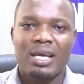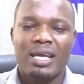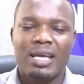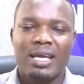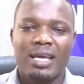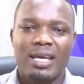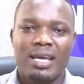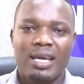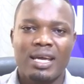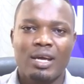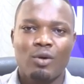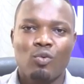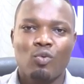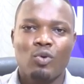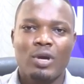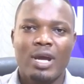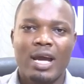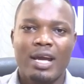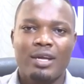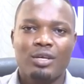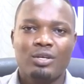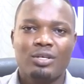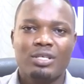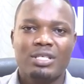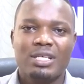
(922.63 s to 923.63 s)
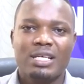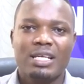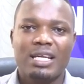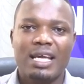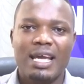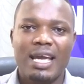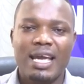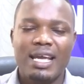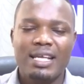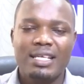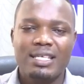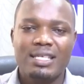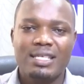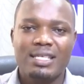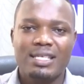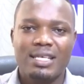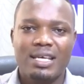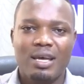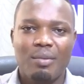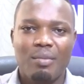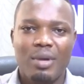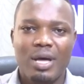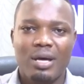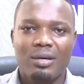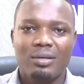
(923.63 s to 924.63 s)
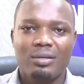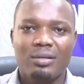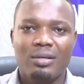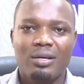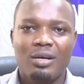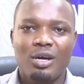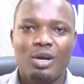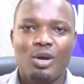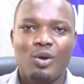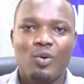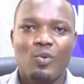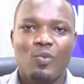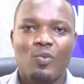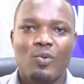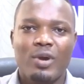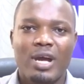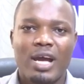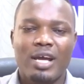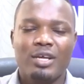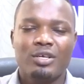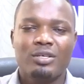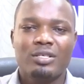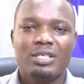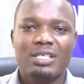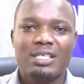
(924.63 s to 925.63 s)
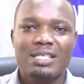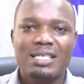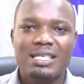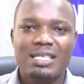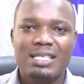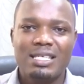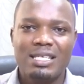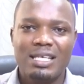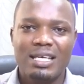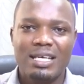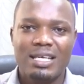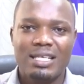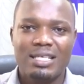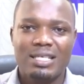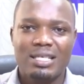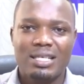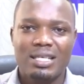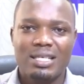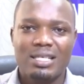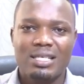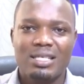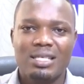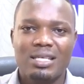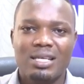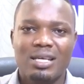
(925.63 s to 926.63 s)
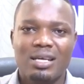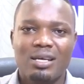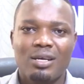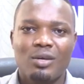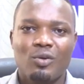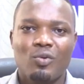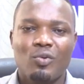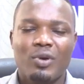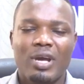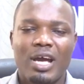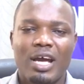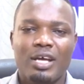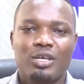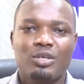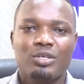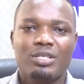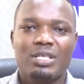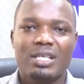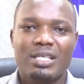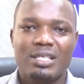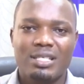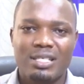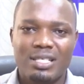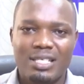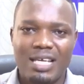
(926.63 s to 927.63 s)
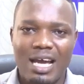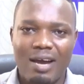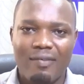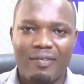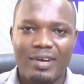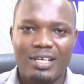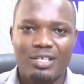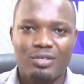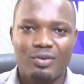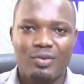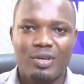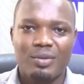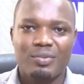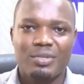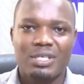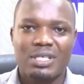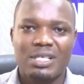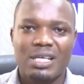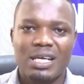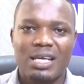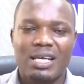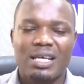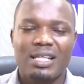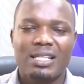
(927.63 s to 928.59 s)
Here we are using HTML, we are using CSS, we are using JavaScript.